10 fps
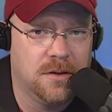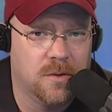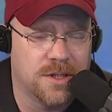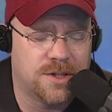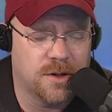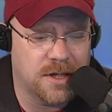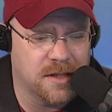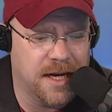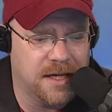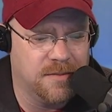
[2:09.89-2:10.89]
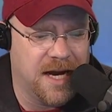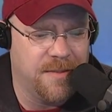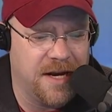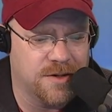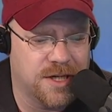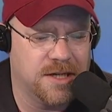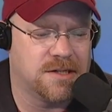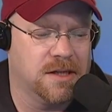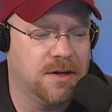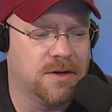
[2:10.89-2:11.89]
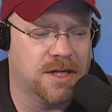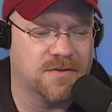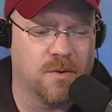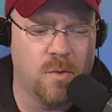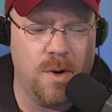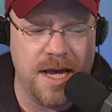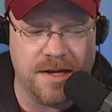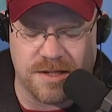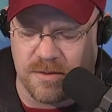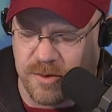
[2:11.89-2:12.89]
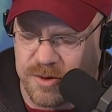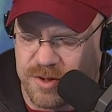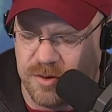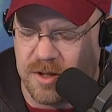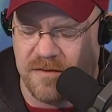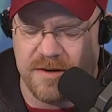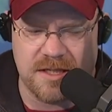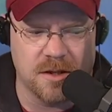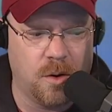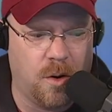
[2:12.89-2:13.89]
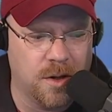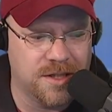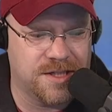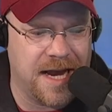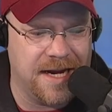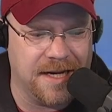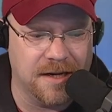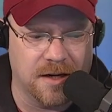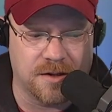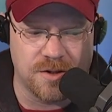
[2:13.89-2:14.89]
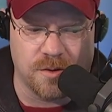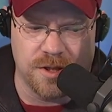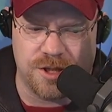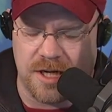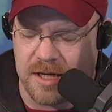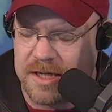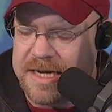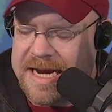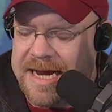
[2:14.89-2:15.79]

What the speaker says: to the ones circulated by Mayors Against Illegal Guns for weeks in pursuit of its long-standing gun control agenda.